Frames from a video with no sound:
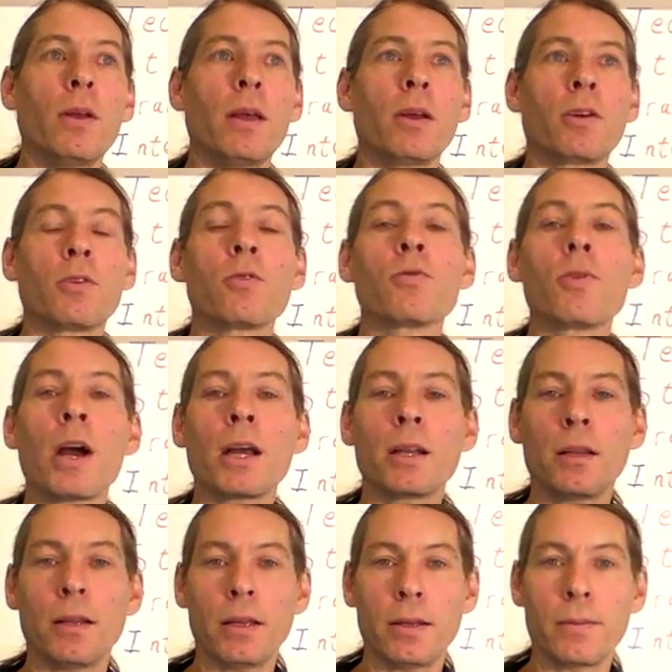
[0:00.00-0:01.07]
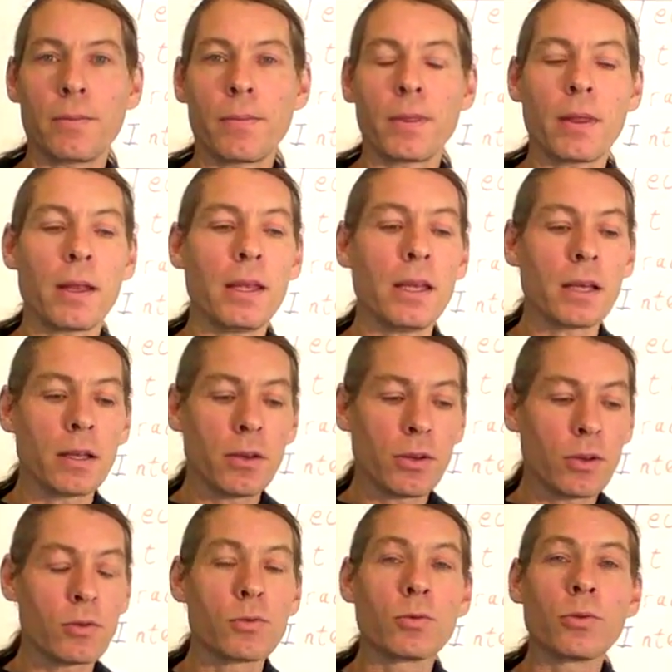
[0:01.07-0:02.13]
correctly, that he can
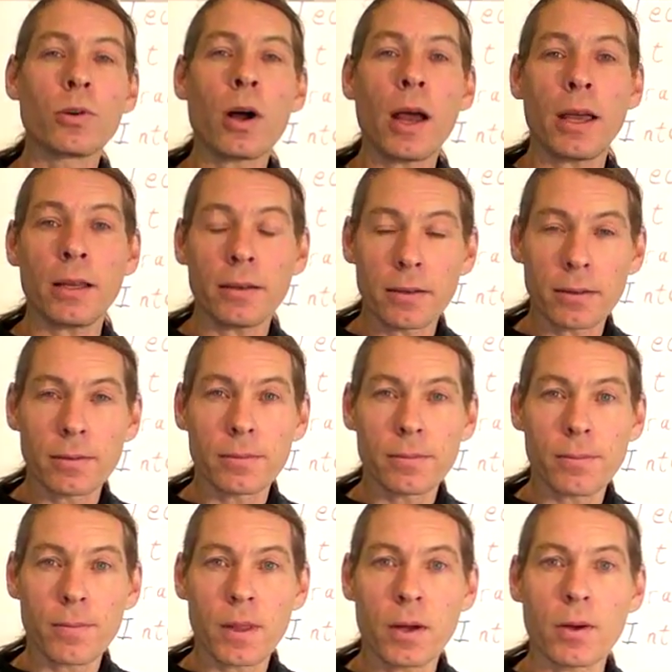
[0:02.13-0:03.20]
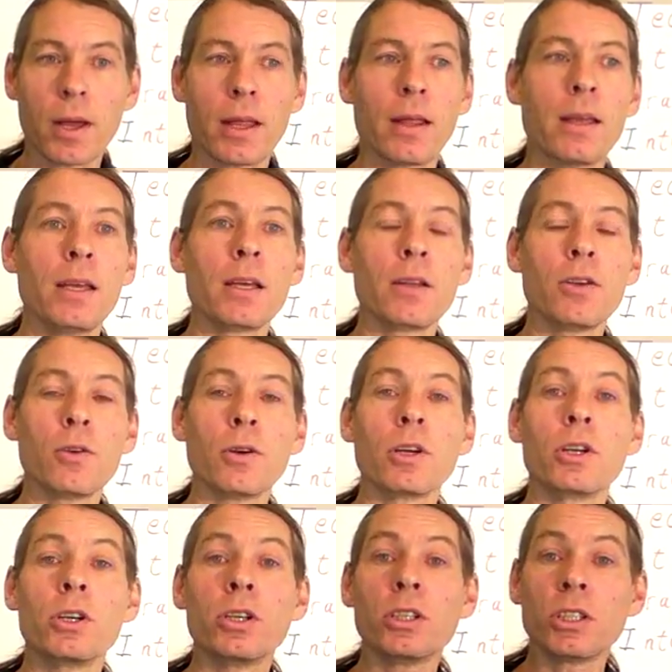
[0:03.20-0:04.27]
do right, okay, that he can do a
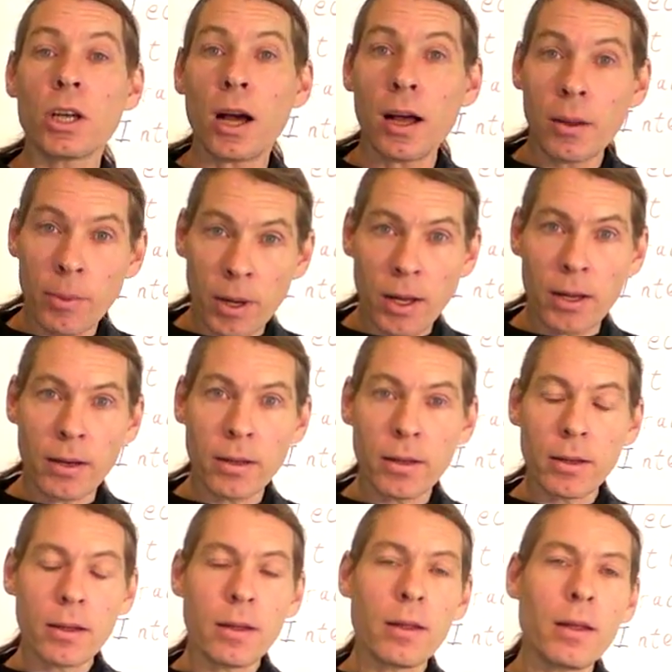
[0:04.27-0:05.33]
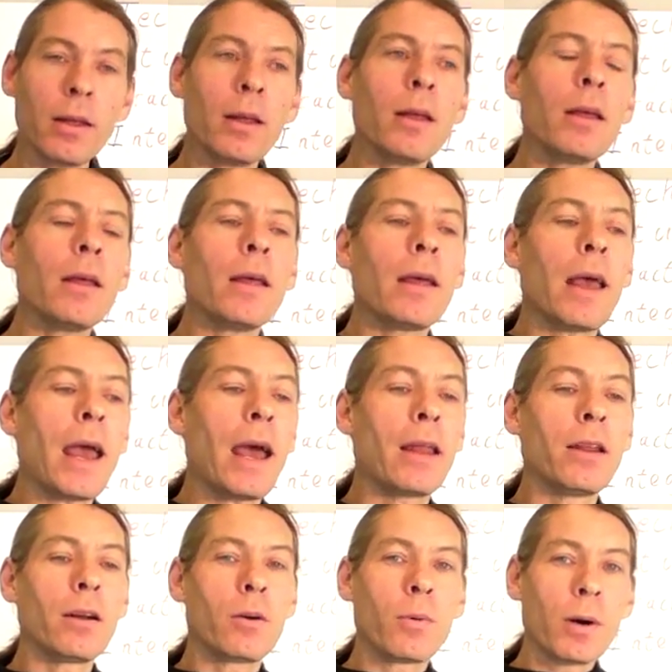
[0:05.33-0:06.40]
good job on, and
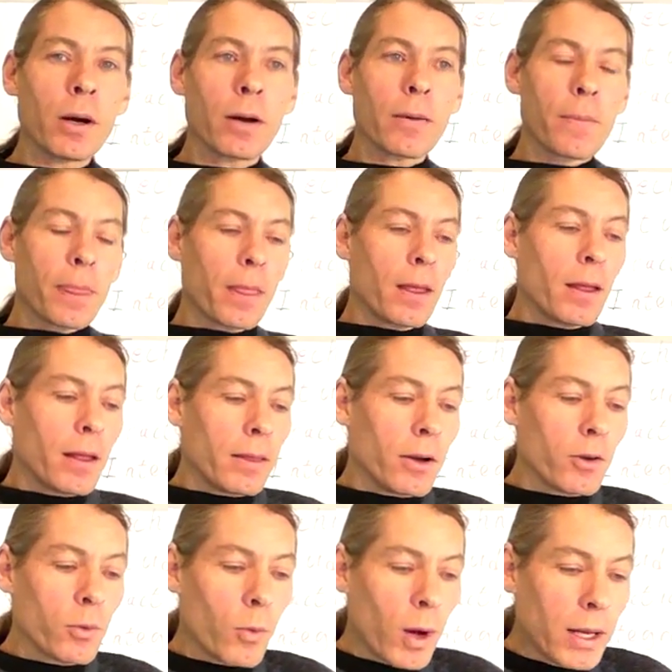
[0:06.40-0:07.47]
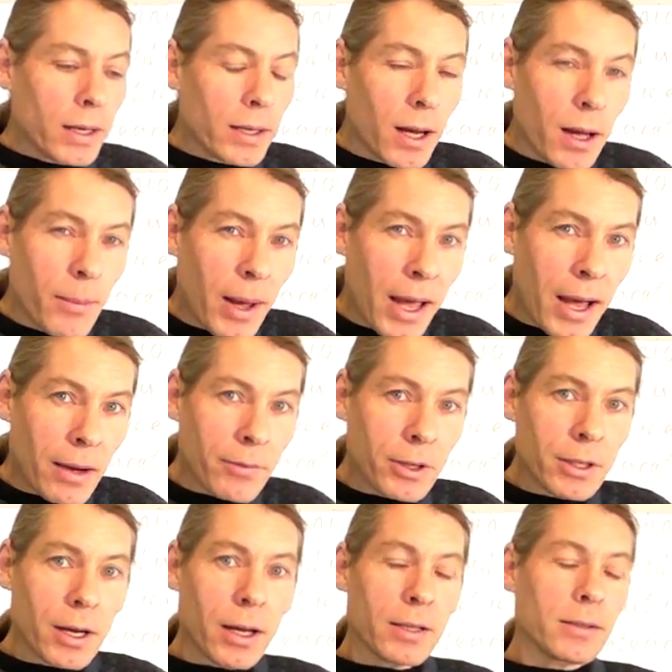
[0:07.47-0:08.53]
it'll work. There's one time I
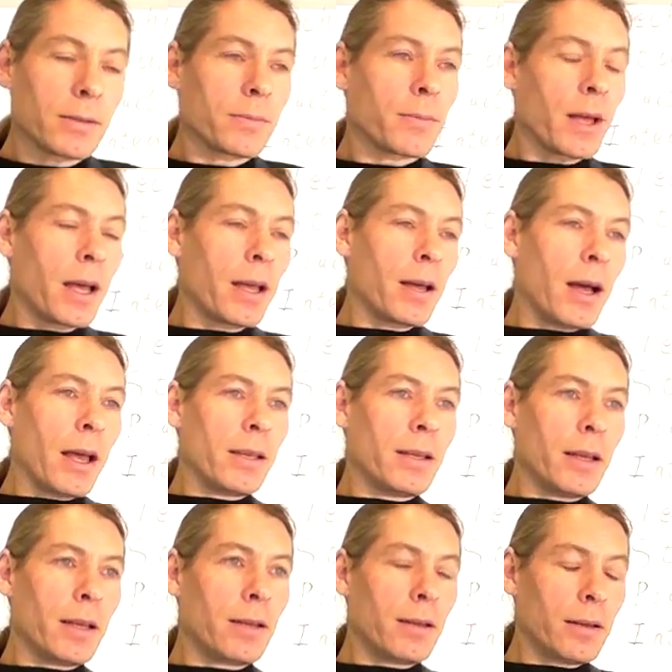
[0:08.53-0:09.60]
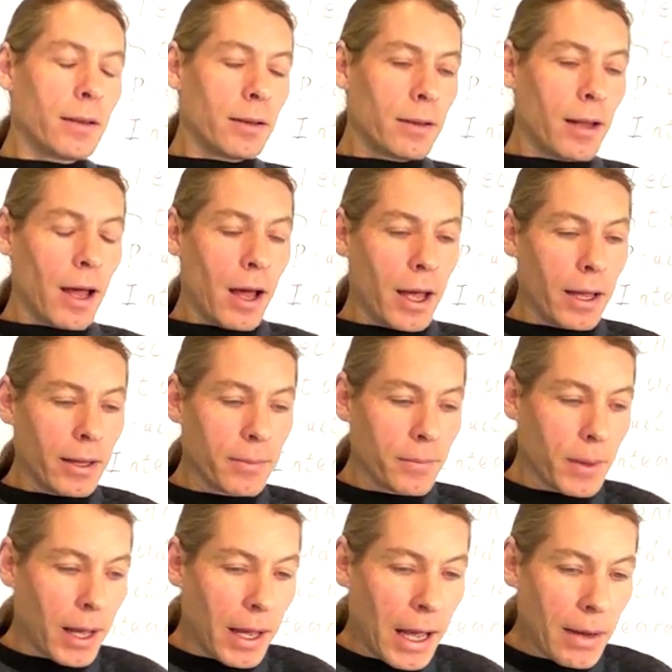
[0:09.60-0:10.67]
advertised. I did lie.
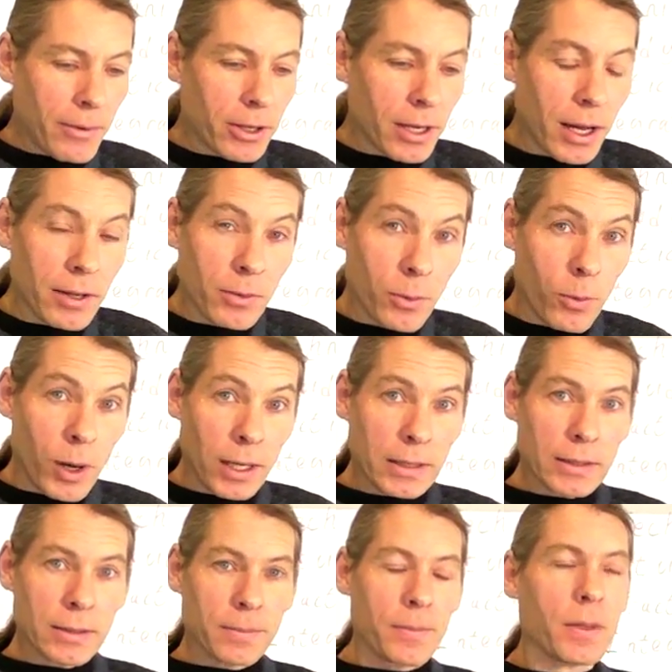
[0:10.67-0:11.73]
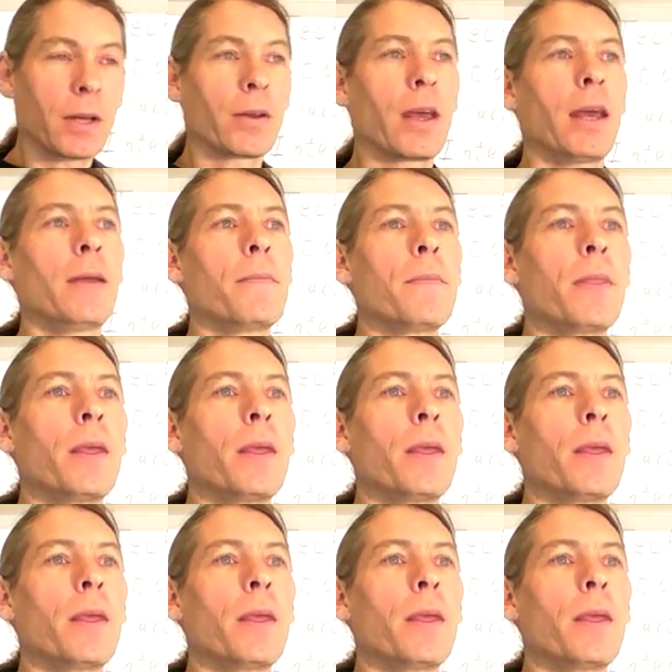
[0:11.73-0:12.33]
I advertised once, okay?